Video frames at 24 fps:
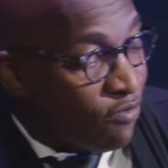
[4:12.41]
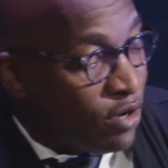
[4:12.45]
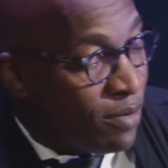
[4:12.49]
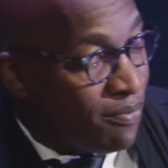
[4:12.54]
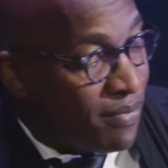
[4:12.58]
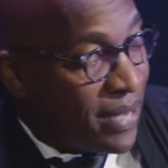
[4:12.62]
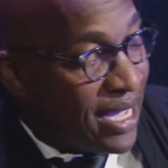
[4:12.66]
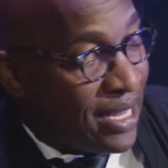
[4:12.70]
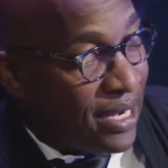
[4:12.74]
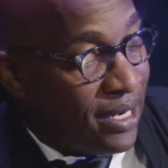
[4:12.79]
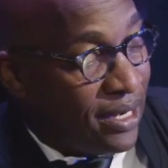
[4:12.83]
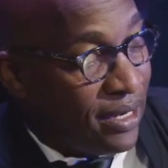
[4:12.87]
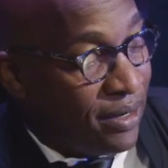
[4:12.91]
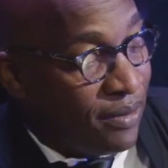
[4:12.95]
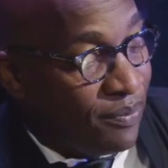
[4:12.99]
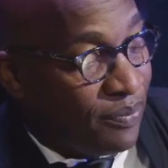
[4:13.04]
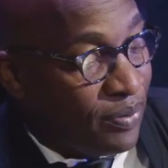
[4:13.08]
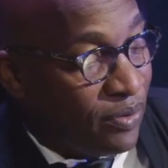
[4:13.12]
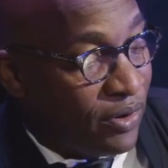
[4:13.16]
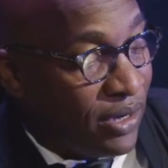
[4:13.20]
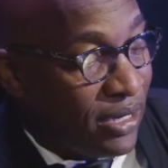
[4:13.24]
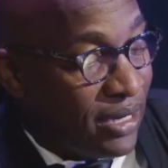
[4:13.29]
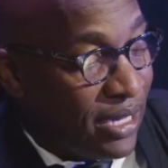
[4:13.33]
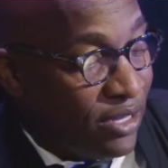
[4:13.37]
what made it in
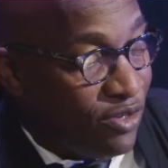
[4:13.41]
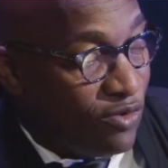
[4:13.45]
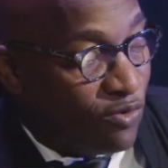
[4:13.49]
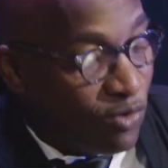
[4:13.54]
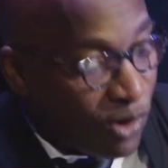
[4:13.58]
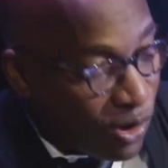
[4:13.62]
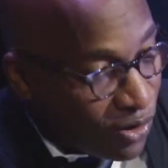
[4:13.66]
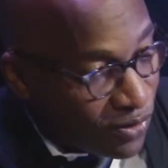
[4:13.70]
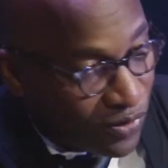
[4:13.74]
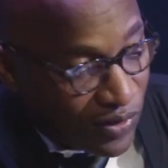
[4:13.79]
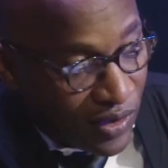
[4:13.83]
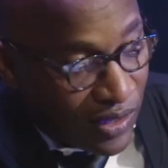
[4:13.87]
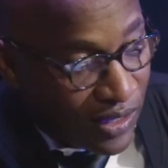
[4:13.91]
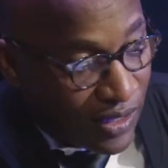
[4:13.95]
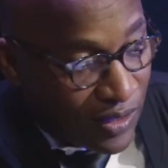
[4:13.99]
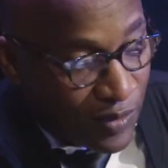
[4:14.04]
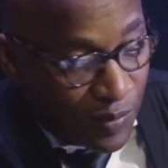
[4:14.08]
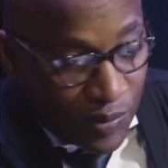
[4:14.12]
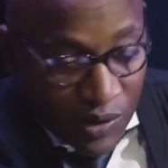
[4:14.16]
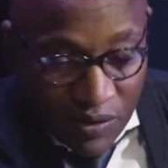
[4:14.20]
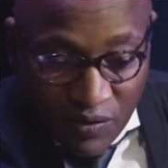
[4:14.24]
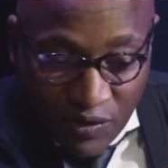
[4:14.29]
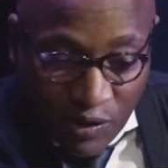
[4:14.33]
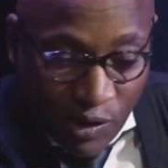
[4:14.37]
the point that you wrote
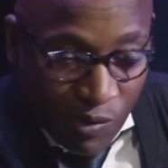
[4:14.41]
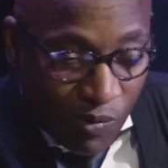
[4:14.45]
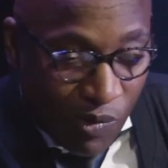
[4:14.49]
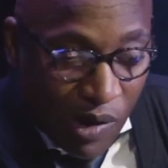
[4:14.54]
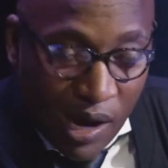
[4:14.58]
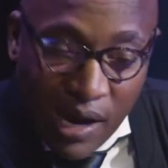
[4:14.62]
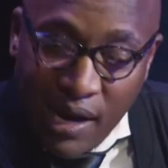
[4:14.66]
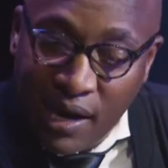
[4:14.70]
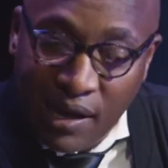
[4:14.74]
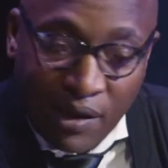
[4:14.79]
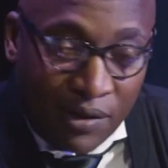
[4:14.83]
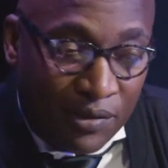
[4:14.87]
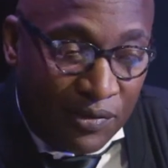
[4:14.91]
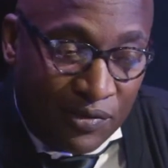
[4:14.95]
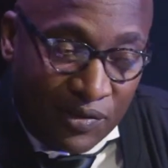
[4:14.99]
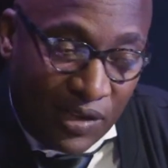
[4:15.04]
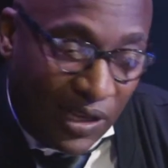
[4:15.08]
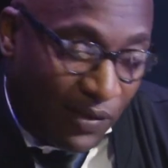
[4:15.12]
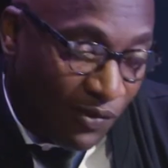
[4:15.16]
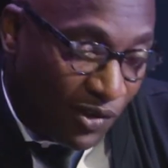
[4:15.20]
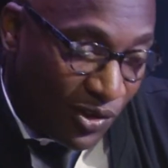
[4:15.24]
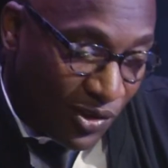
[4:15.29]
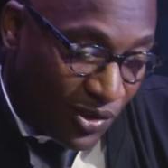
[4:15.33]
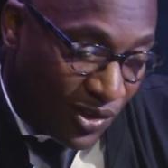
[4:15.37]
this, but it took a while
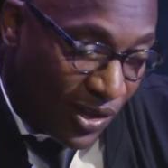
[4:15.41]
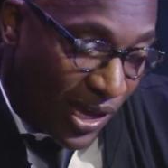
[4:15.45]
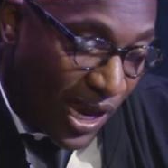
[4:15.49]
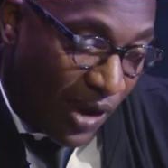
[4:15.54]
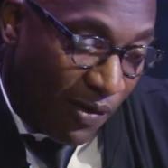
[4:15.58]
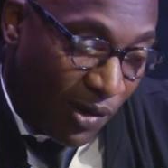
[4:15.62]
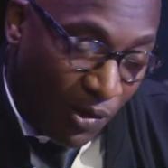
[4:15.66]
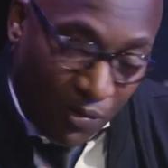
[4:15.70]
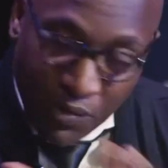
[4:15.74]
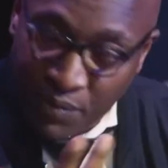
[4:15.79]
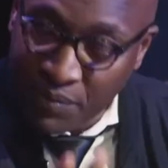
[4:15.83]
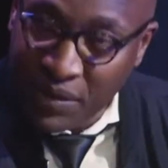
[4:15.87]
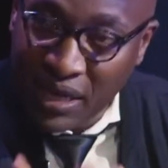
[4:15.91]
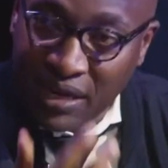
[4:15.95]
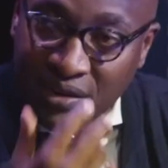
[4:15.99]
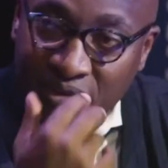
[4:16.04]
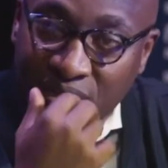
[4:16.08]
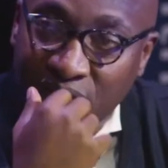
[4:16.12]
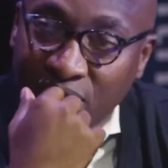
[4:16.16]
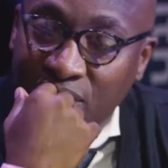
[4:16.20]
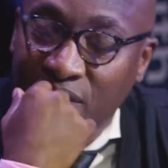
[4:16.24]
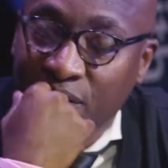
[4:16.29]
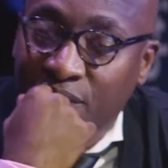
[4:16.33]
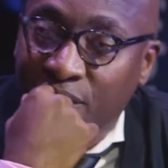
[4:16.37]
to even share it? What made
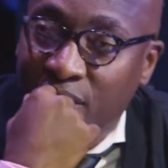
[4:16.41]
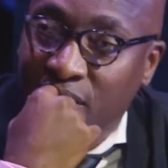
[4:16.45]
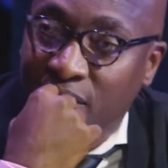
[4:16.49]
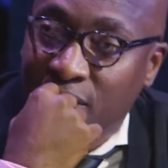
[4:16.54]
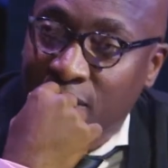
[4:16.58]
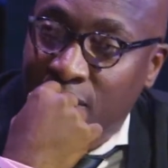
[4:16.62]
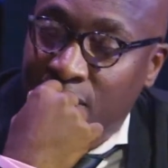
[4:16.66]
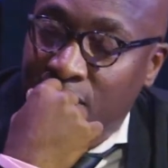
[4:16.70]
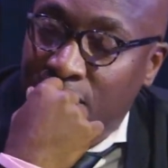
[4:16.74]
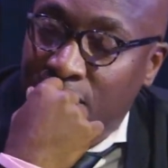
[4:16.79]
it so difficult?